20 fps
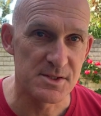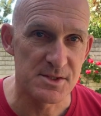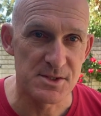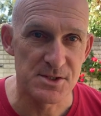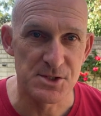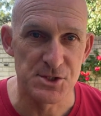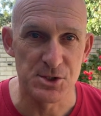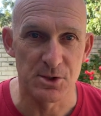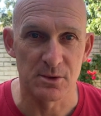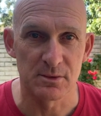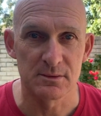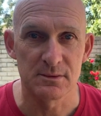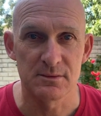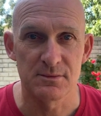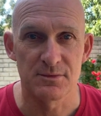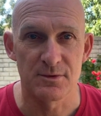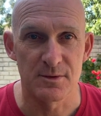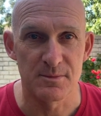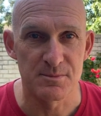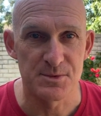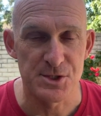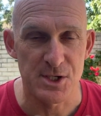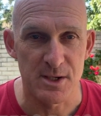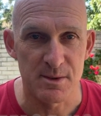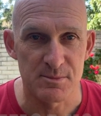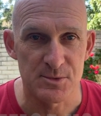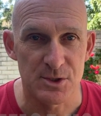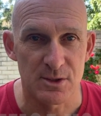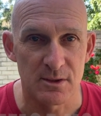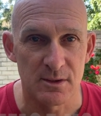John from
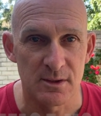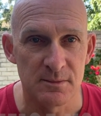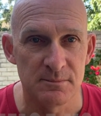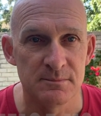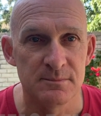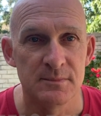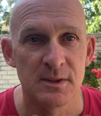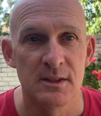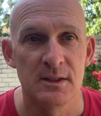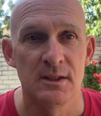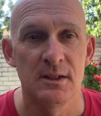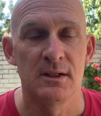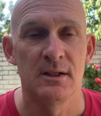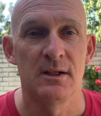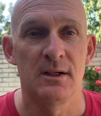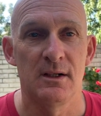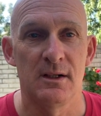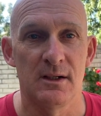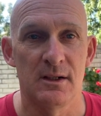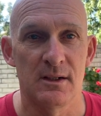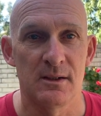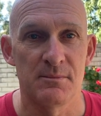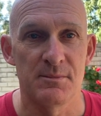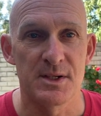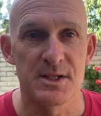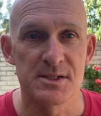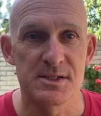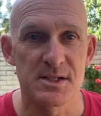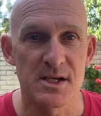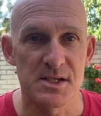Jam Tribe.
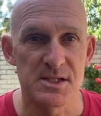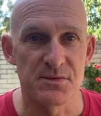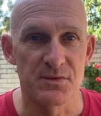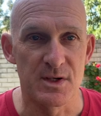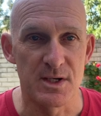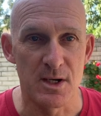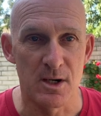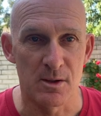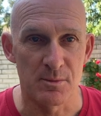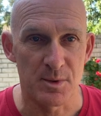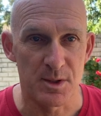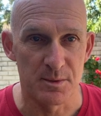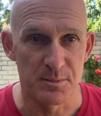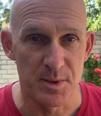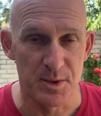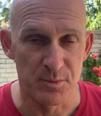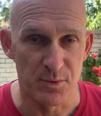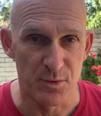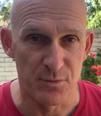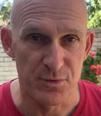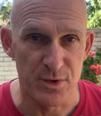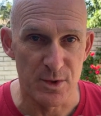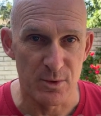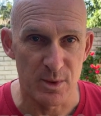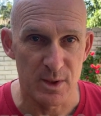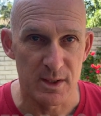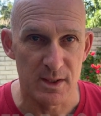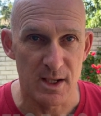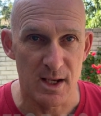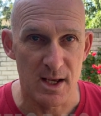In today's video I'm going to be
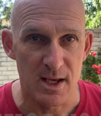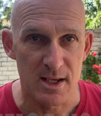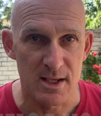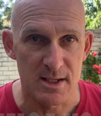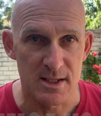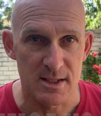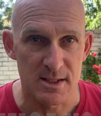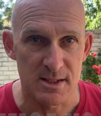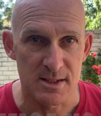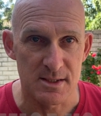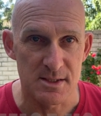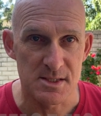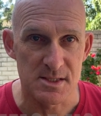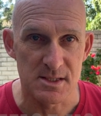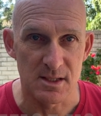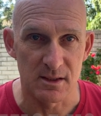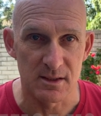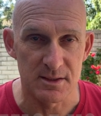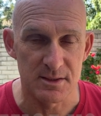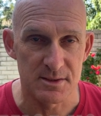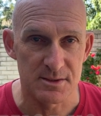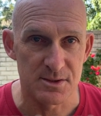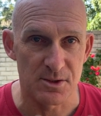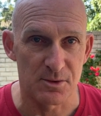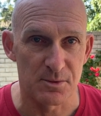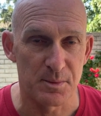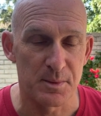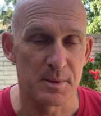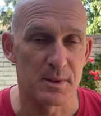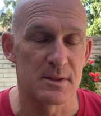reviewing a Selle
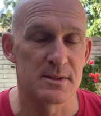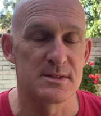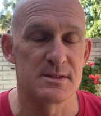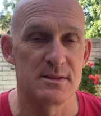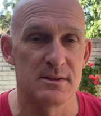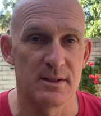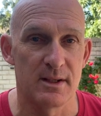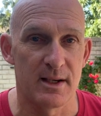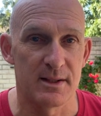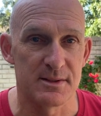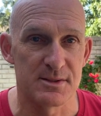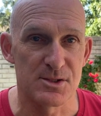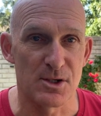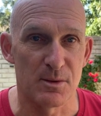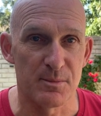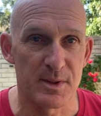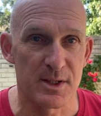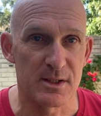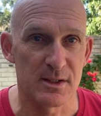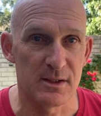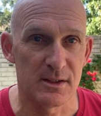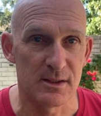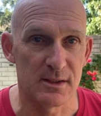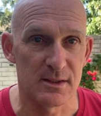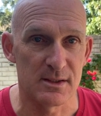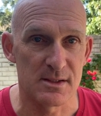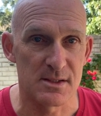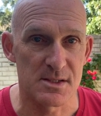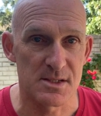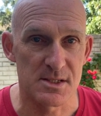
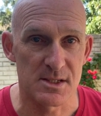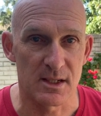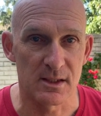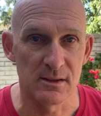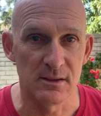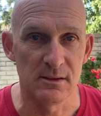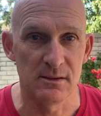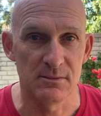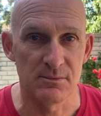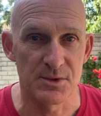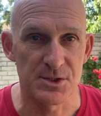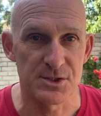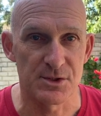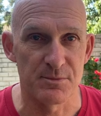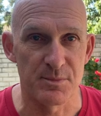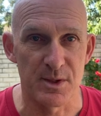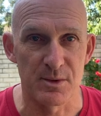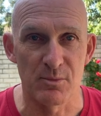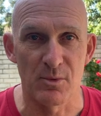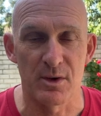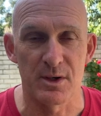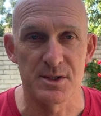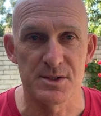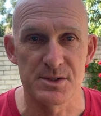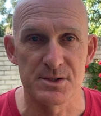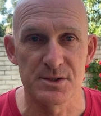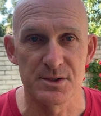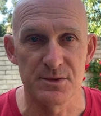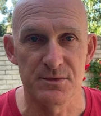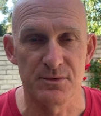Anatomica saddle, which I've been wanting
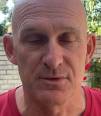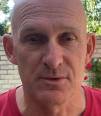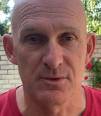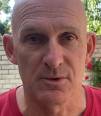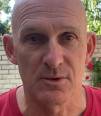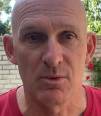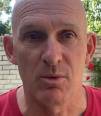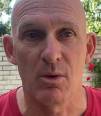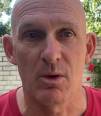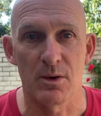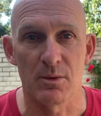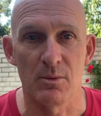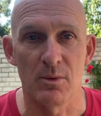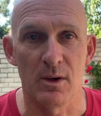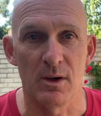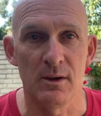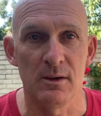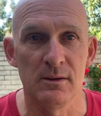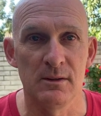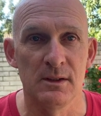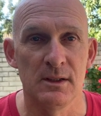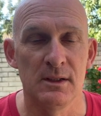to do for quite a while.